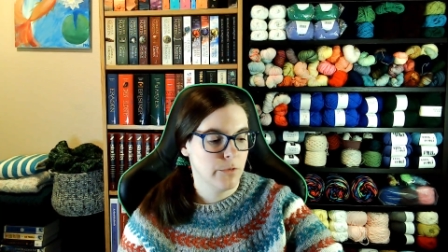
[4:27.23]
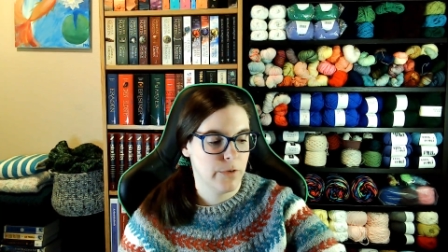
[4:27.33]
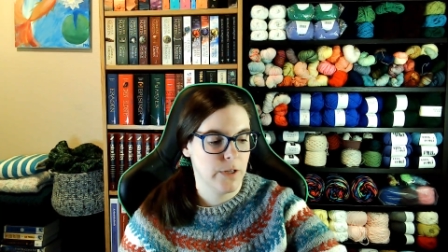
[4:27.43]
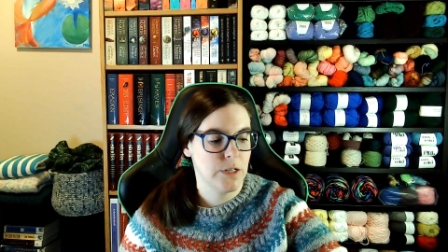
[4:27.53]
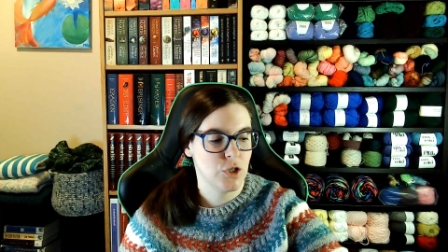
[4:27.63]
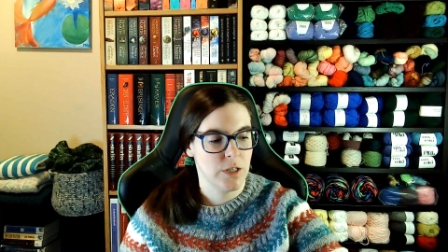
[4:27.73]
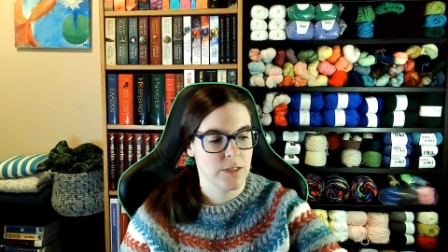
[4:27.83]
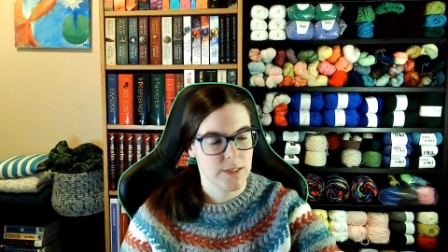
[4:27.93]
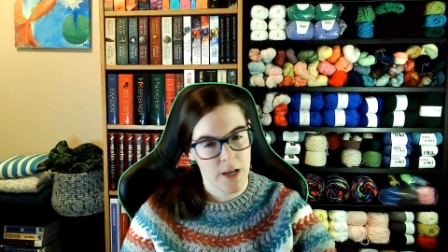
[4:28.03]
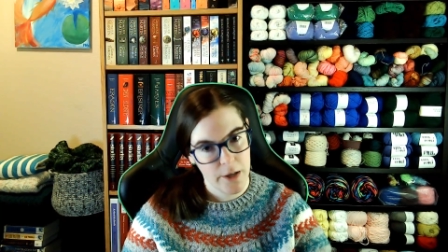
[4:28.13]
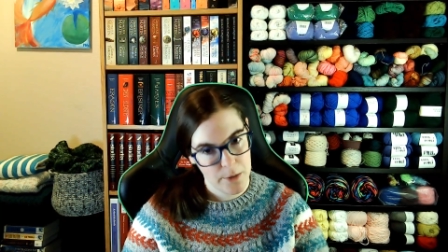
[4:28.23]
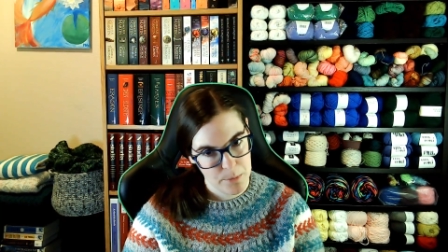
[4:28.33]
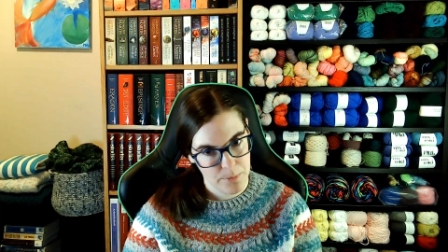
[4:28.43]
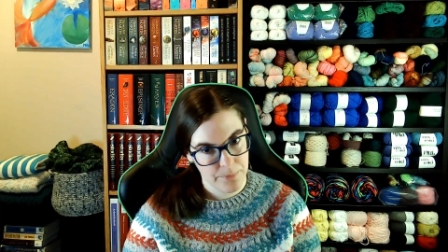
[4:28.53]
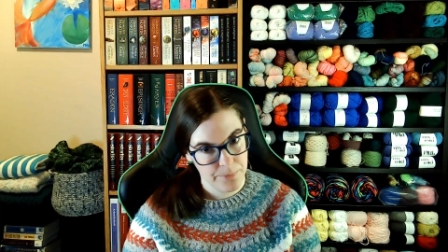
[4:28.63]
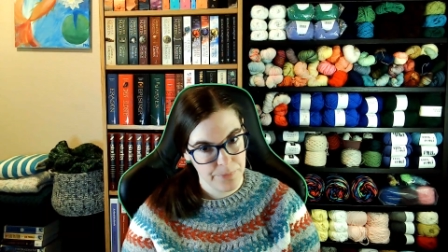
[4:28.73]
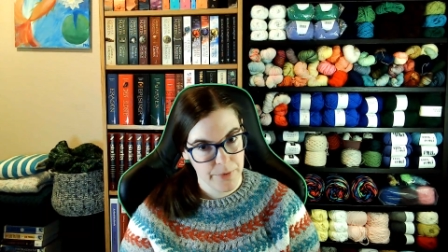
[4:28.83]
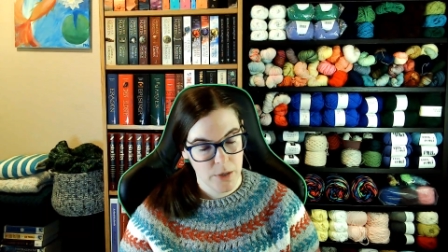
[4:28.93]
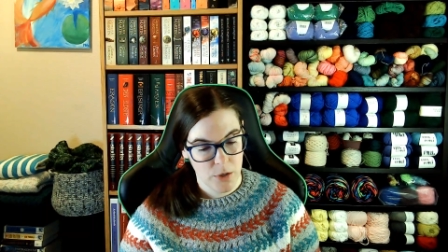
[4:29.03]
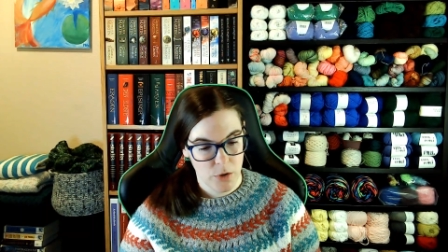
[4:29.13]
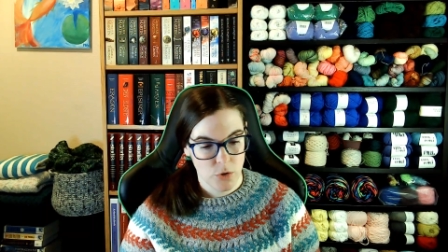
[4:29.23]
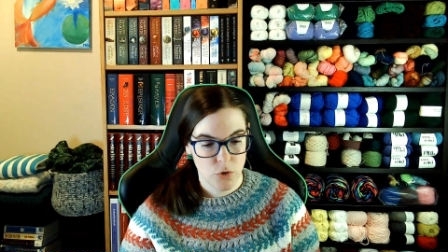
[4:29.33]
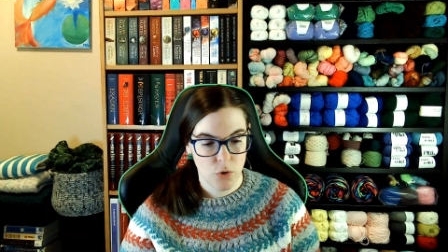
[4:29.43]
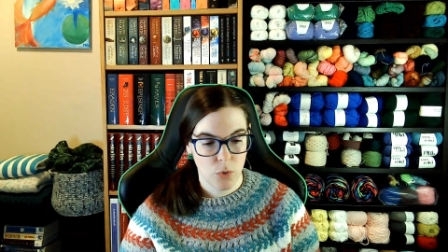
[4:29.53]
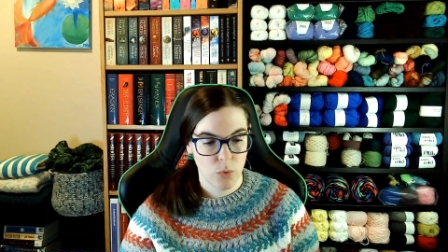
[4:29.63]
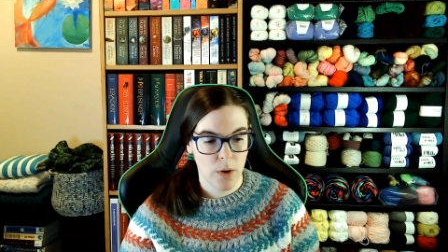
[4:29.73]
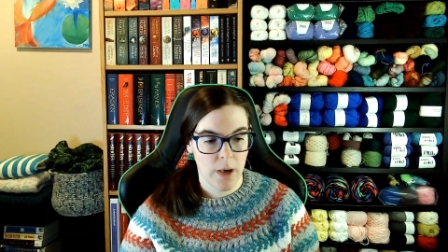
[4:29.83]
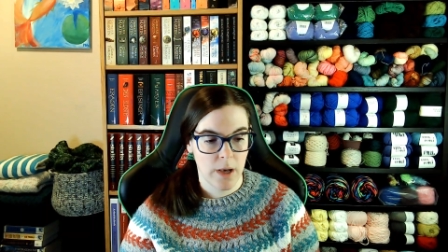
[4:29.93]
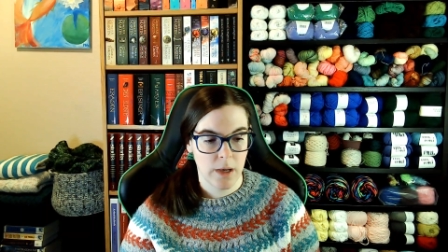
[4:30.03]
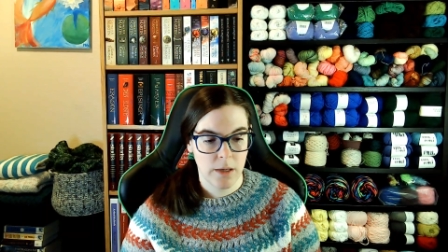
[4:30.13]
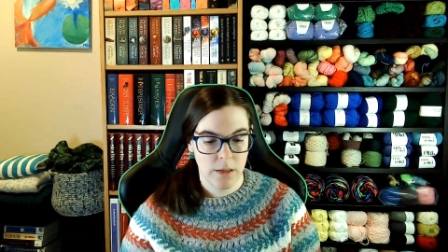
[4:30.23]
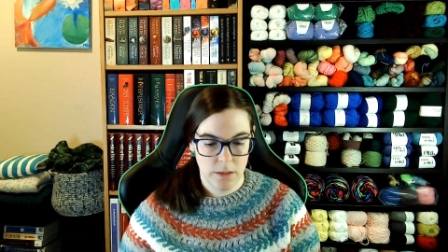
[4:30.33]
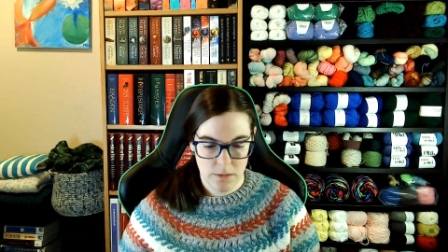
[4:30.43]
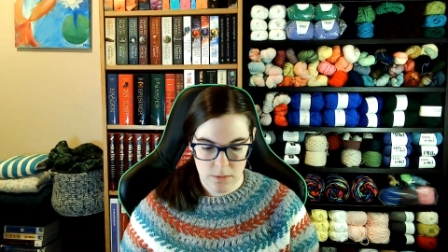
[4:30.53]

finished in time. So I